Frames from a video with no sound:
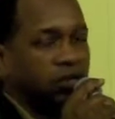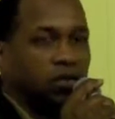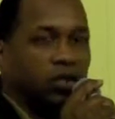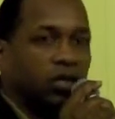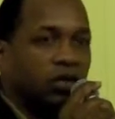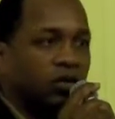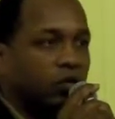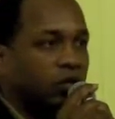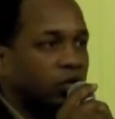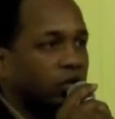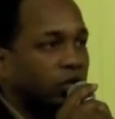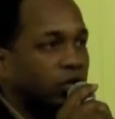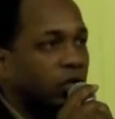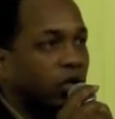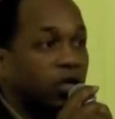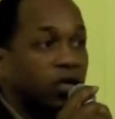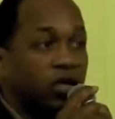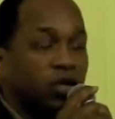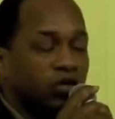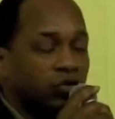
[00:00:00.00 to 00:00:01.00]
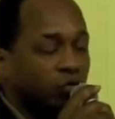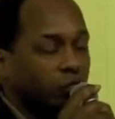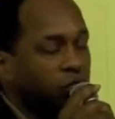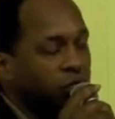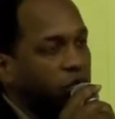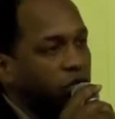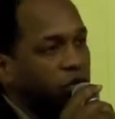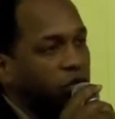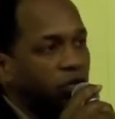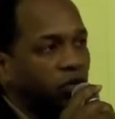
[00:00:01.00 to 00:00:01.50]
etc. kids were
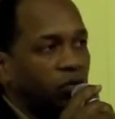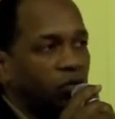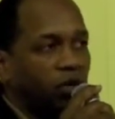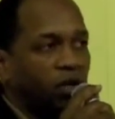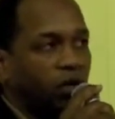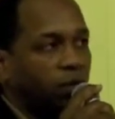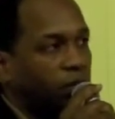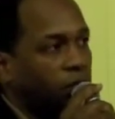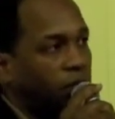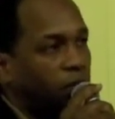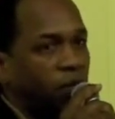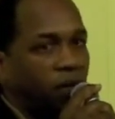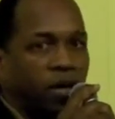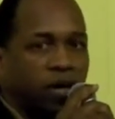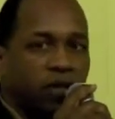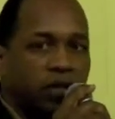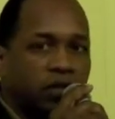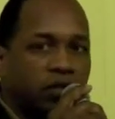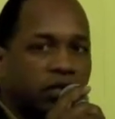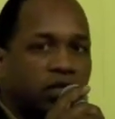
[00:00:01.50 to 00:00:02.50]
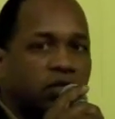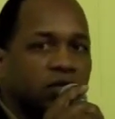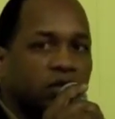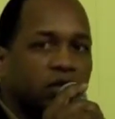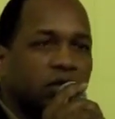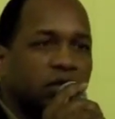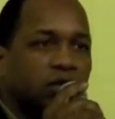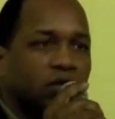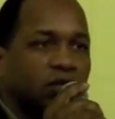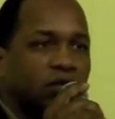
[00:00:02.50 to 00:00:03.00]
picking them up, and these
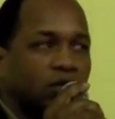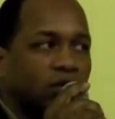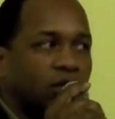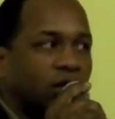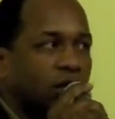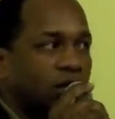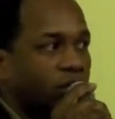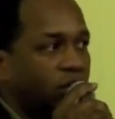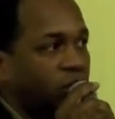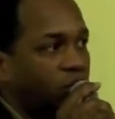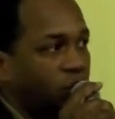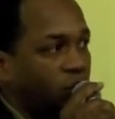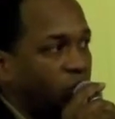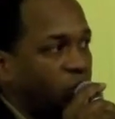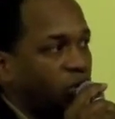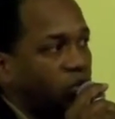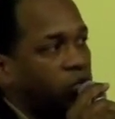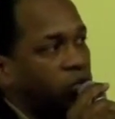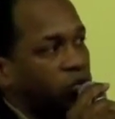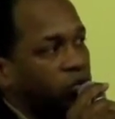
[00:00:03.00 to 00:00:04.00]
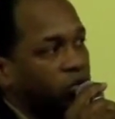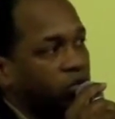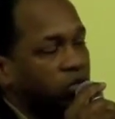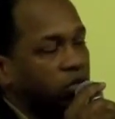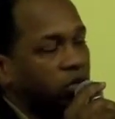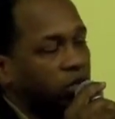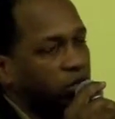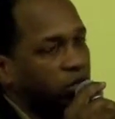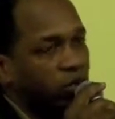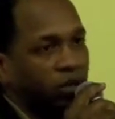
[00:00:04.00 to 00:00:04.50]
are kids, a lot of them people were
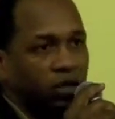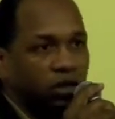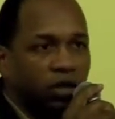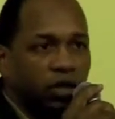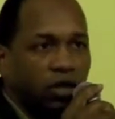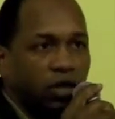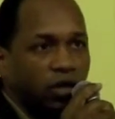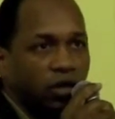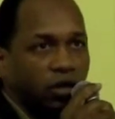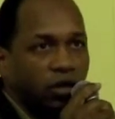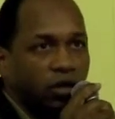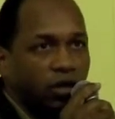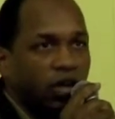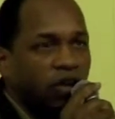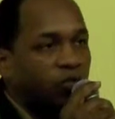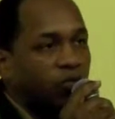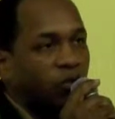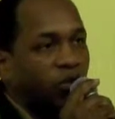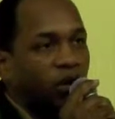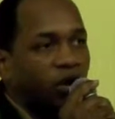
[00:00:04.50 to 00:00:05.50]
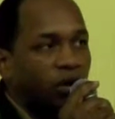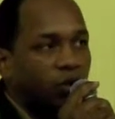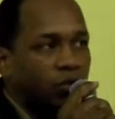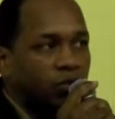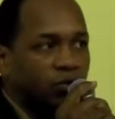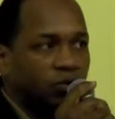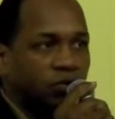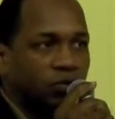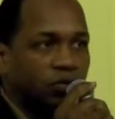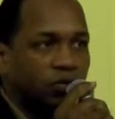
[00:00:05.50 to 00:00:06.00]
saying that had
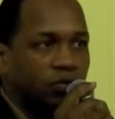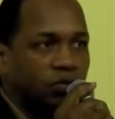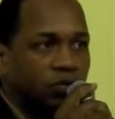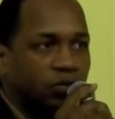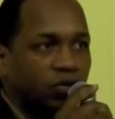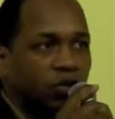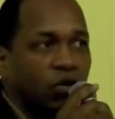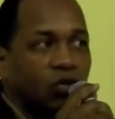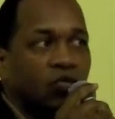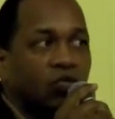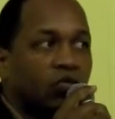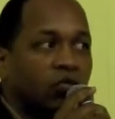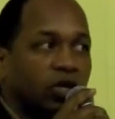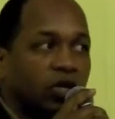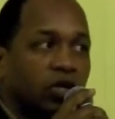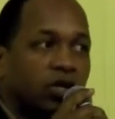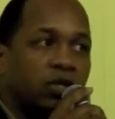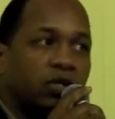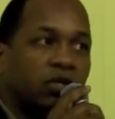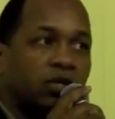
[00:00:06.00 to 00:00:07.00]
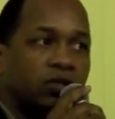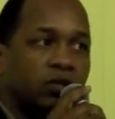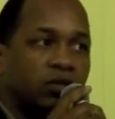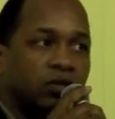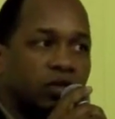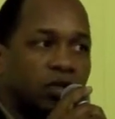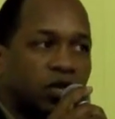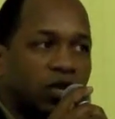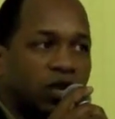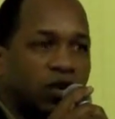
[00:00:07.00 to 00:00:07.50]
problems, don't read,
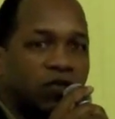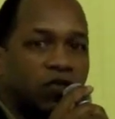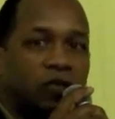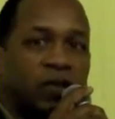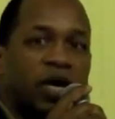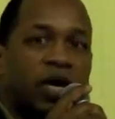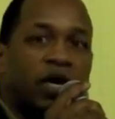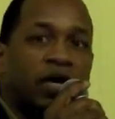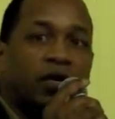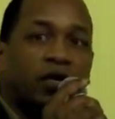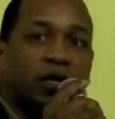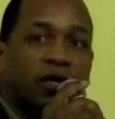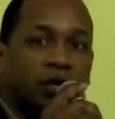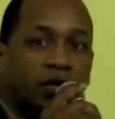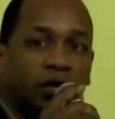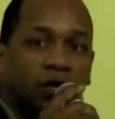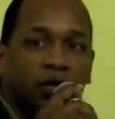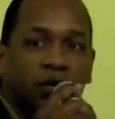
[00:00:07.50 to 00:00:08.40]
have bad